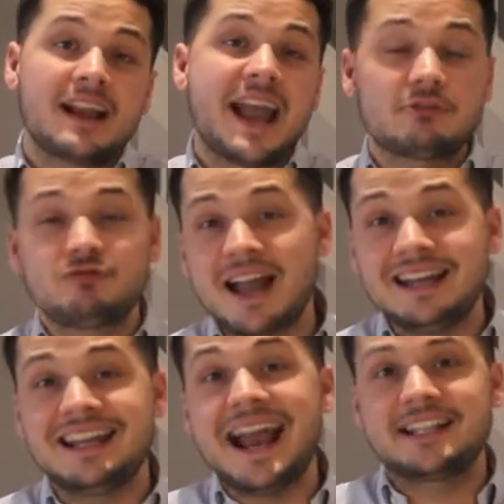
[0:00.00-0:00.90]
it's
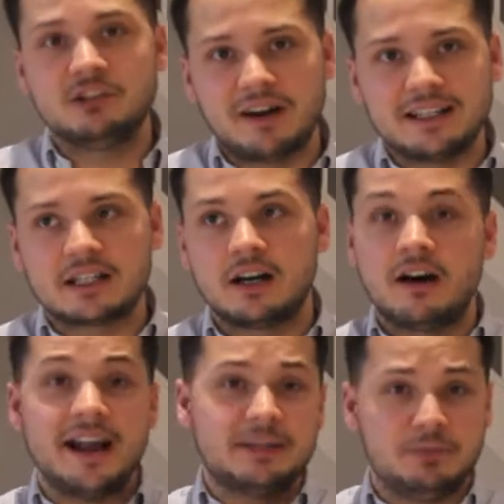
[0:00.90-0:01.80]
red, it's a race
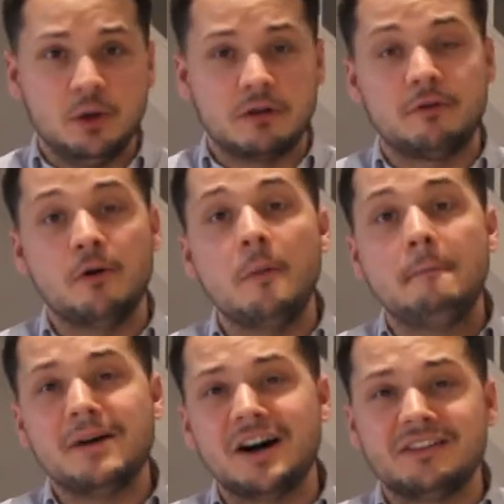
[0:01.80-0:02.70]
car, it's beautiful,
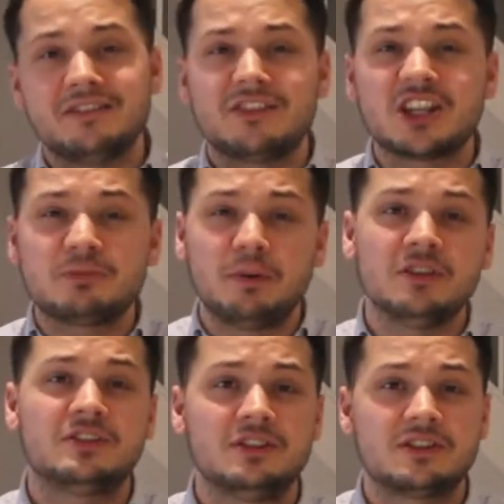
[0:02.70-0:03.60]
but the
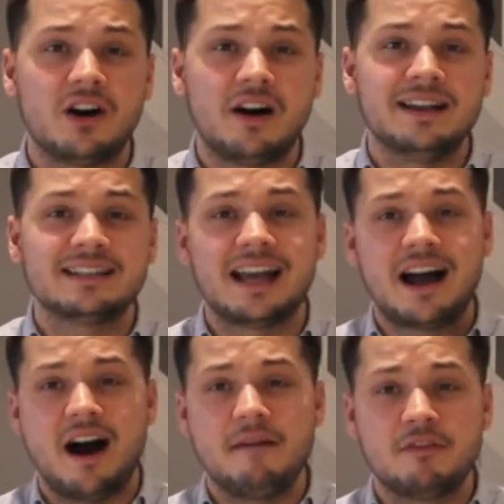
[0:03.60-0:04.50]
sponsors, guys,
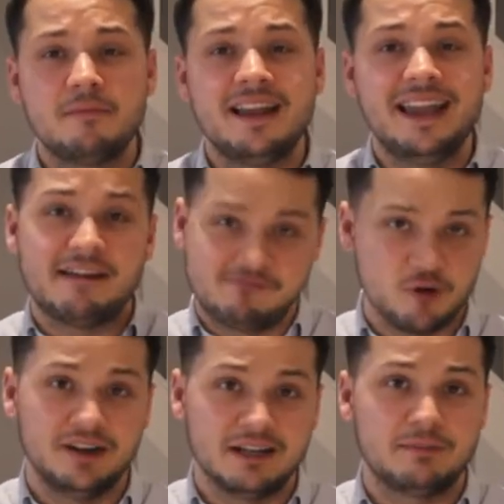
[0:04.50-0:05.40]
for me, have
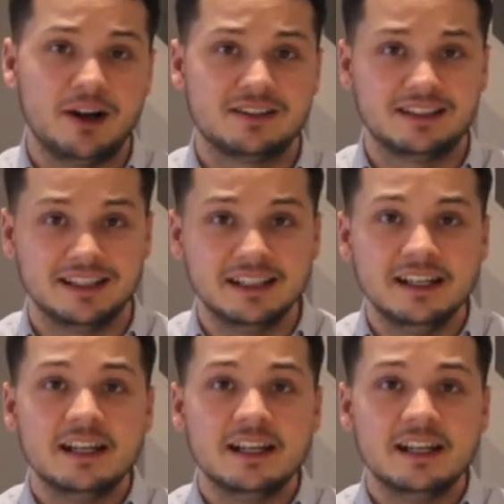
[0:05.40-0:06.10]
ruined it personally.